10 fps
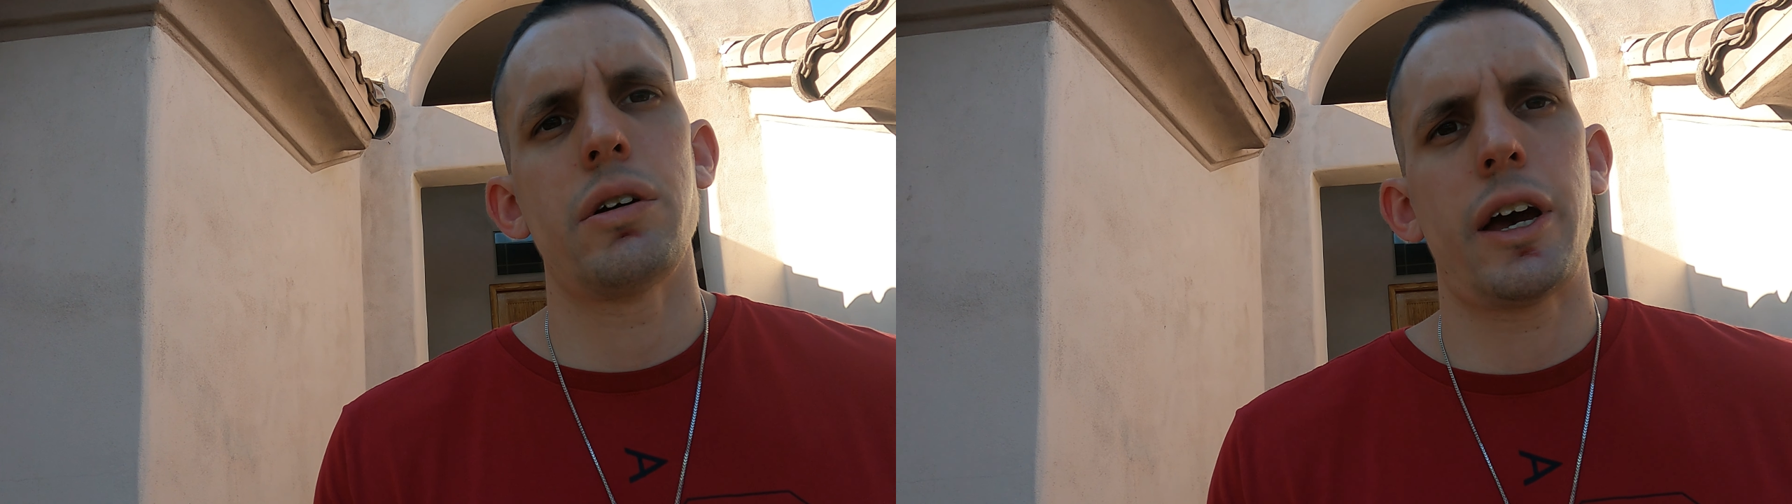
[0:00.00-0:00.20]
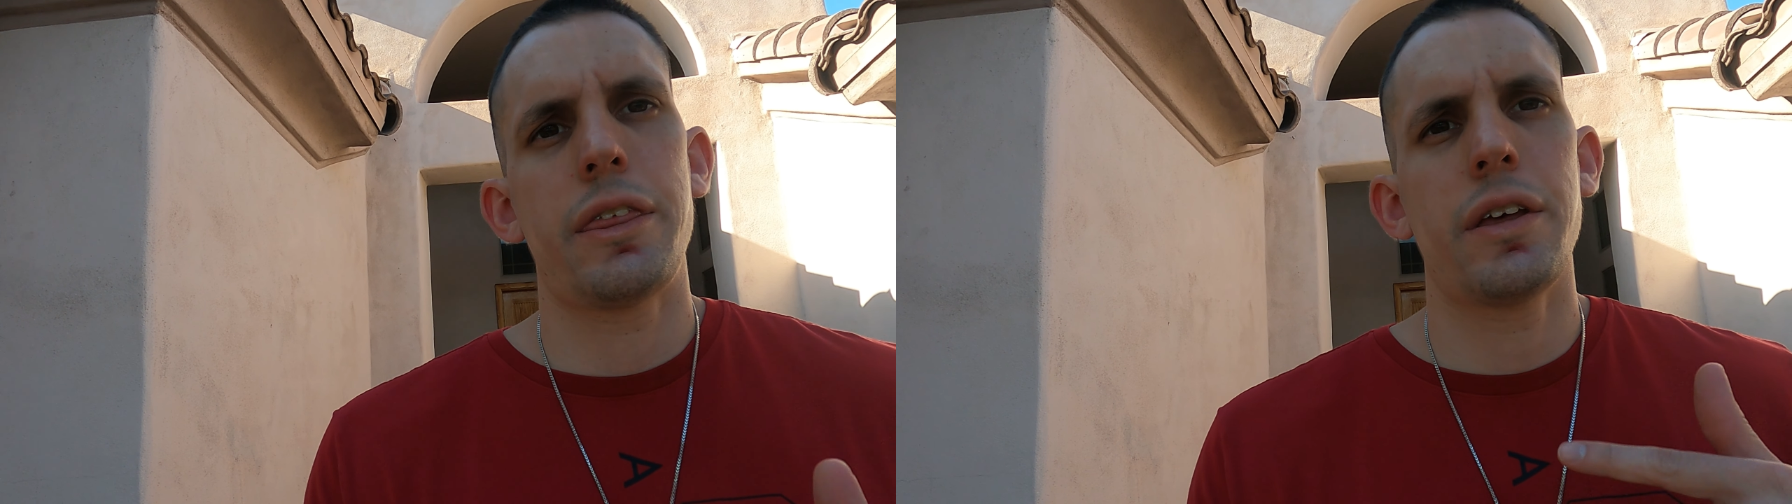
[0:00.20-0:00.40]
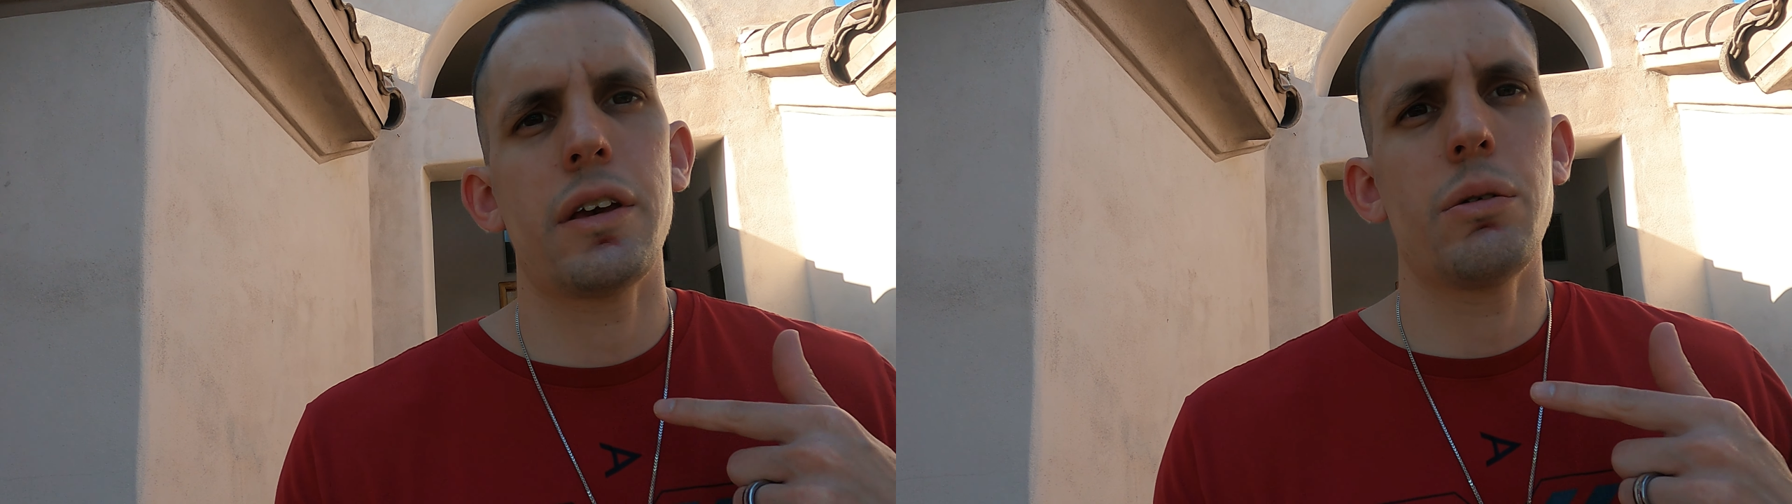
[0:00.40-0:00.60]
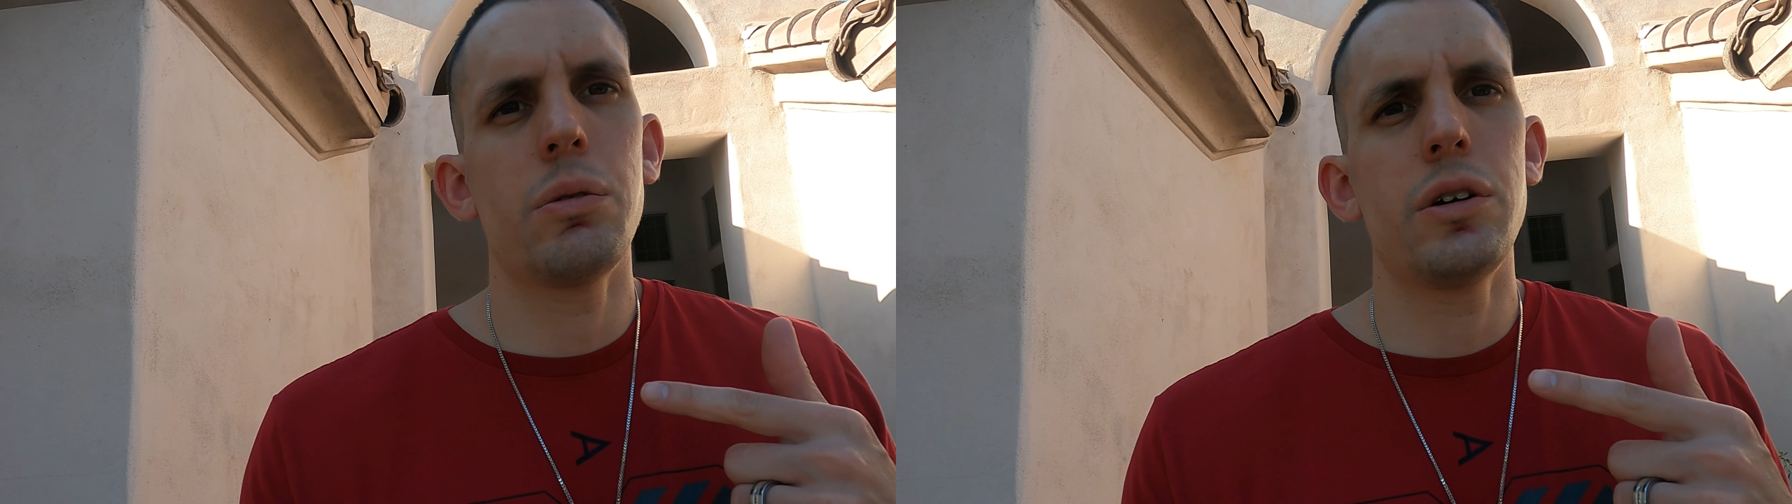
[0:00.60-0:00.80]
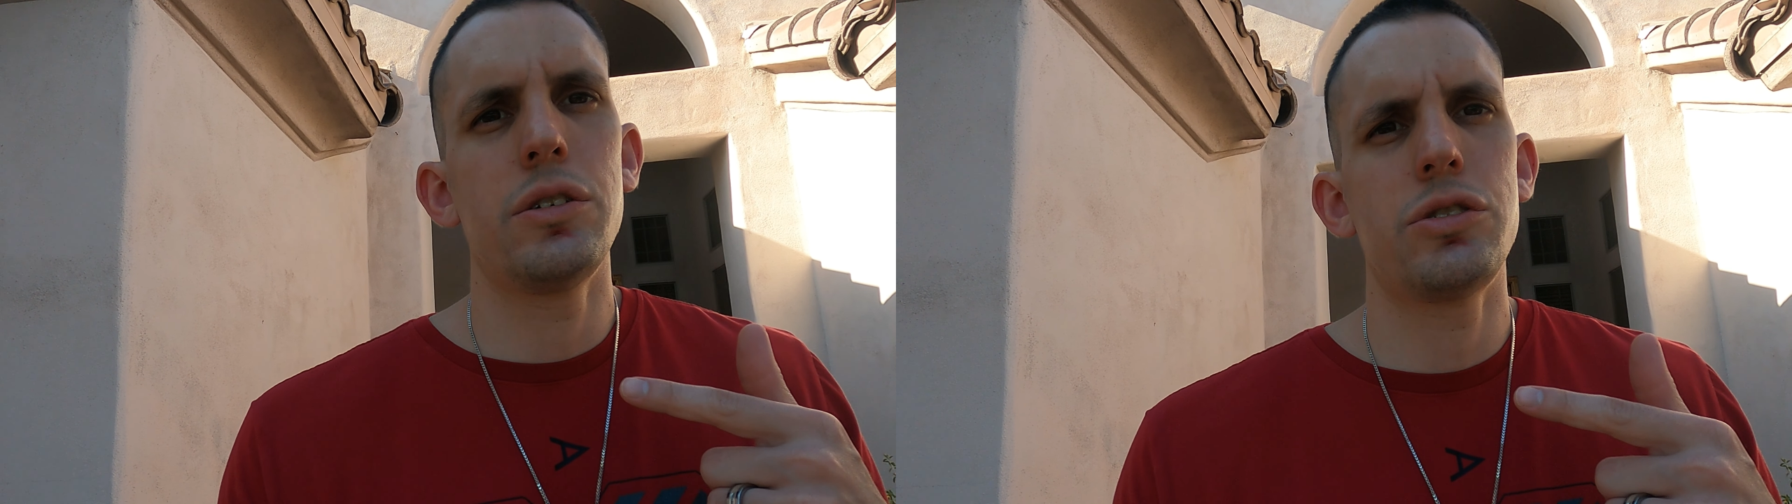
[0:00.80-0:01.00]
I think it
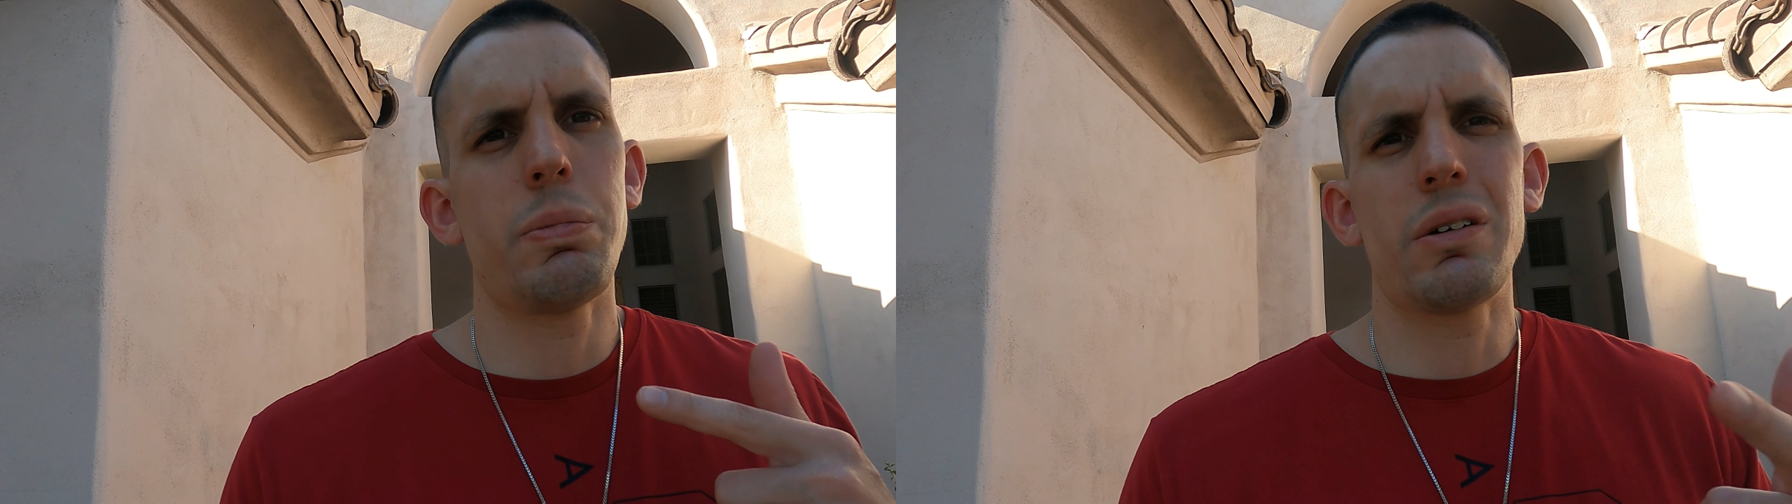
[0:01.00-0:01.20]
was